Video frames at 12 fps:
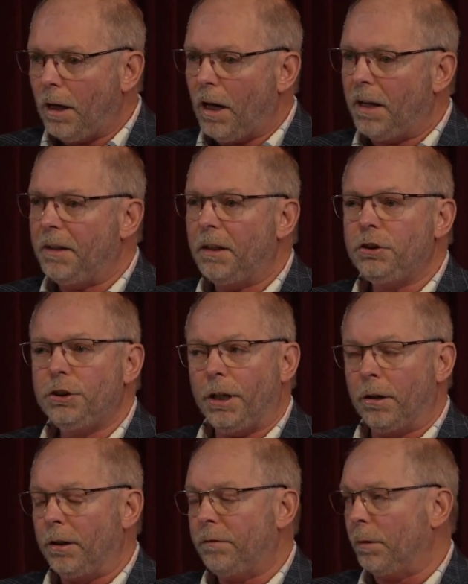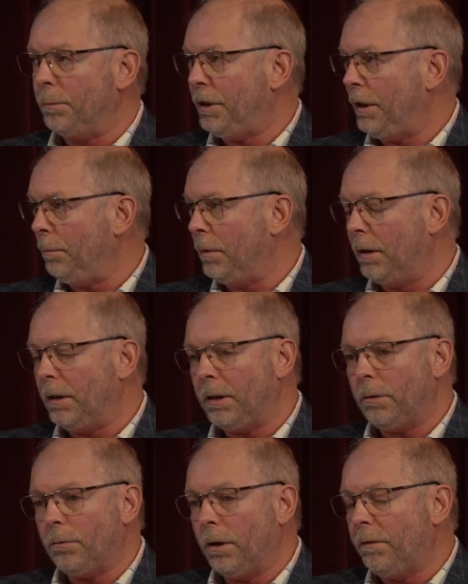And then generally from team
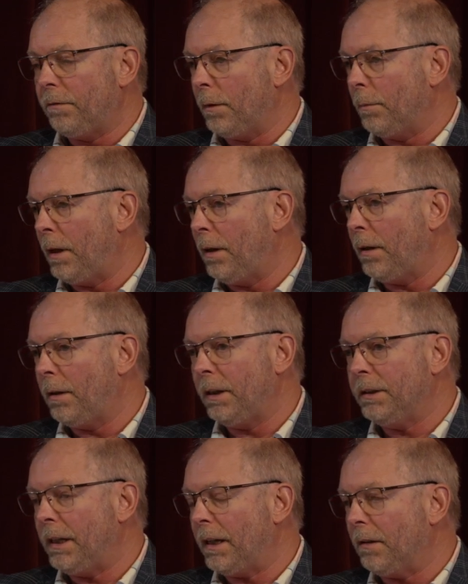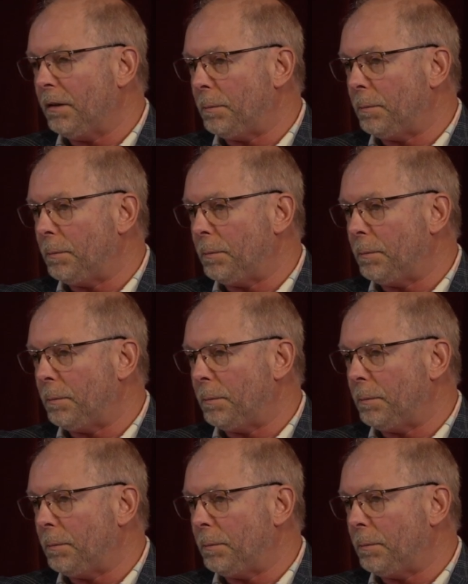building, right from our executive